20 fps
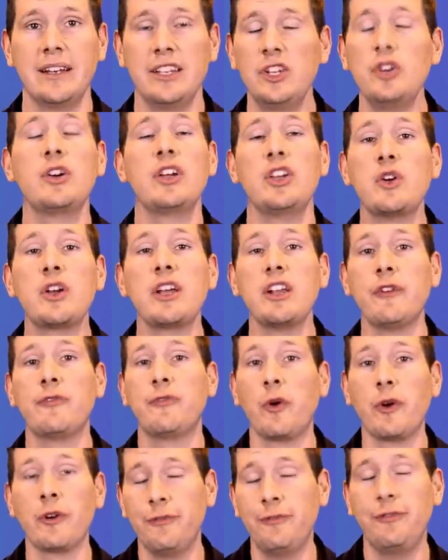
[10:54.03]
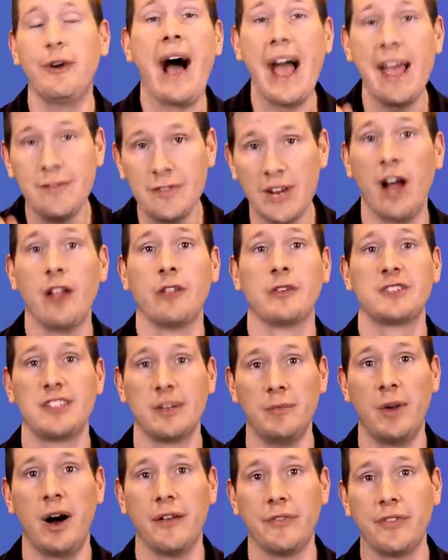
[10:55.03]
You, you can afford
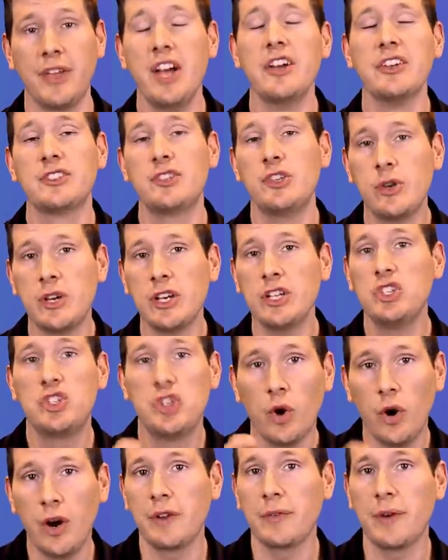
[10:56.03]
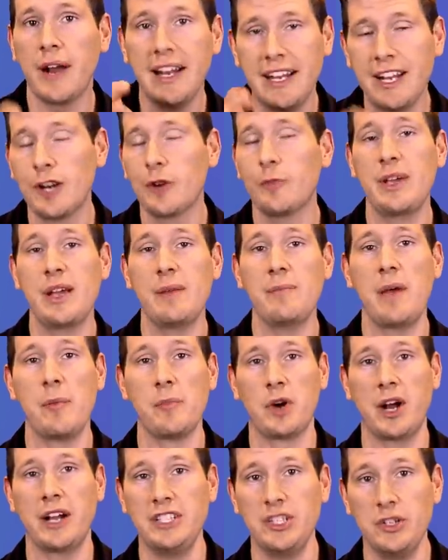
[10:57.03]
$5 a month, so you can join right here and be a
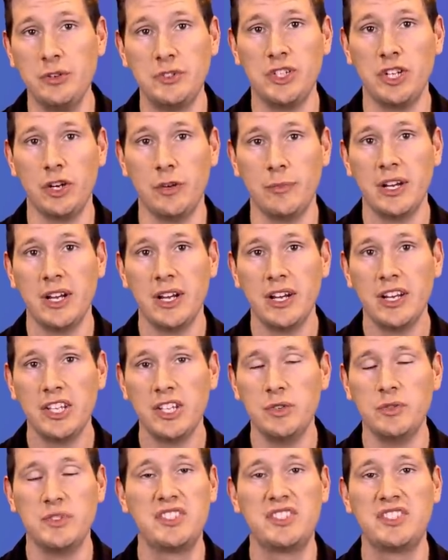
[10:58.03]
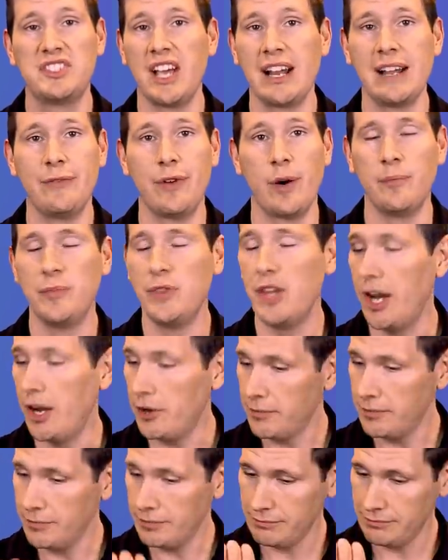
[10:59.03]
member on YouTube. You son of a,
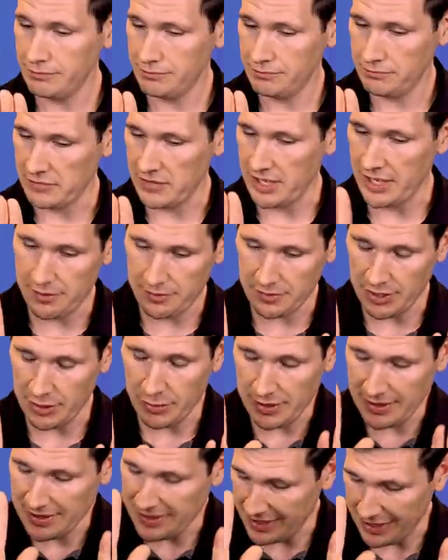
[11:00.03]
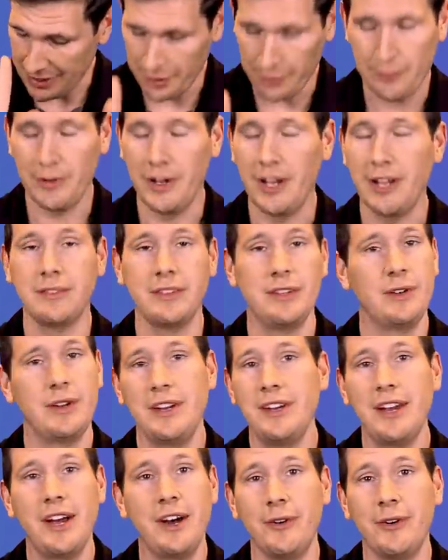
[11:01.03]
no, no, you, it's not your fault. You
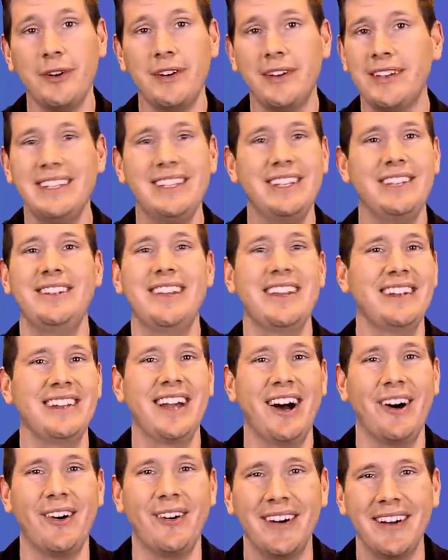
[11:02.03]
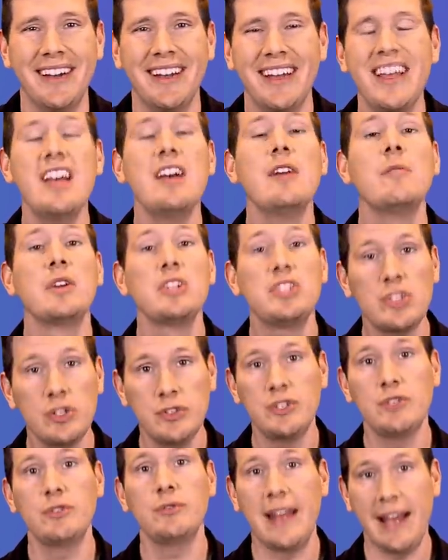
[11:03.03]
didn't know, you didn't know, but
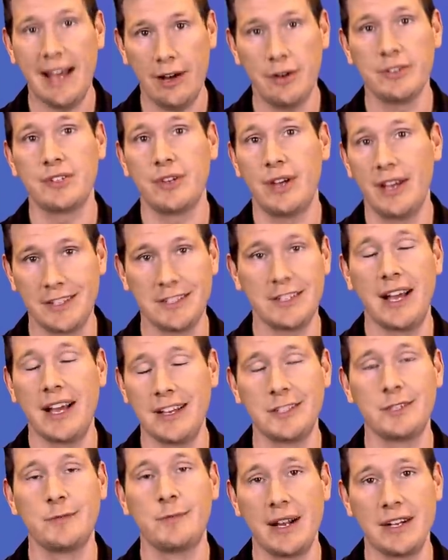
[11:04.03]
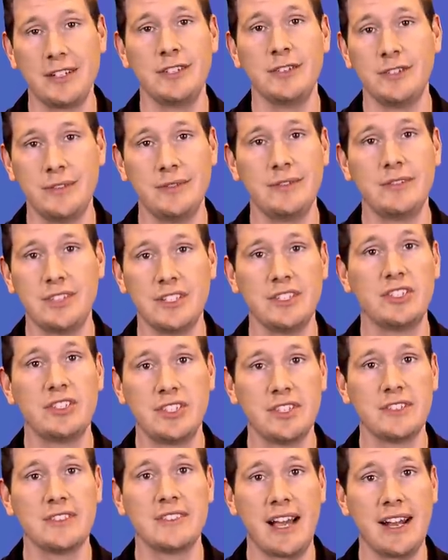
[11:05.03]
you do now. So I, I expect you to,
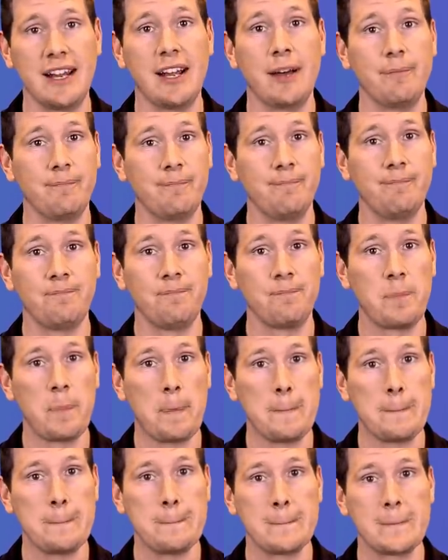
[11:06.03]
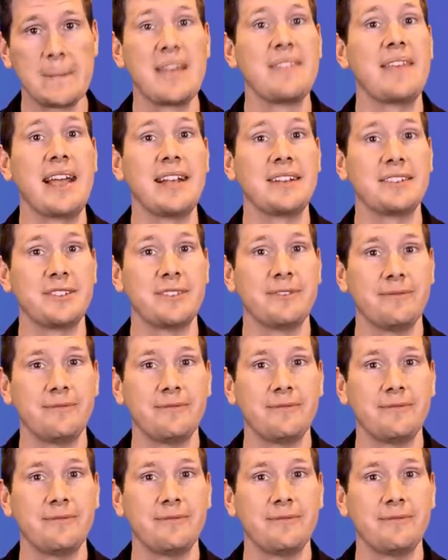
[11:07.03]
to sign up. Thanks.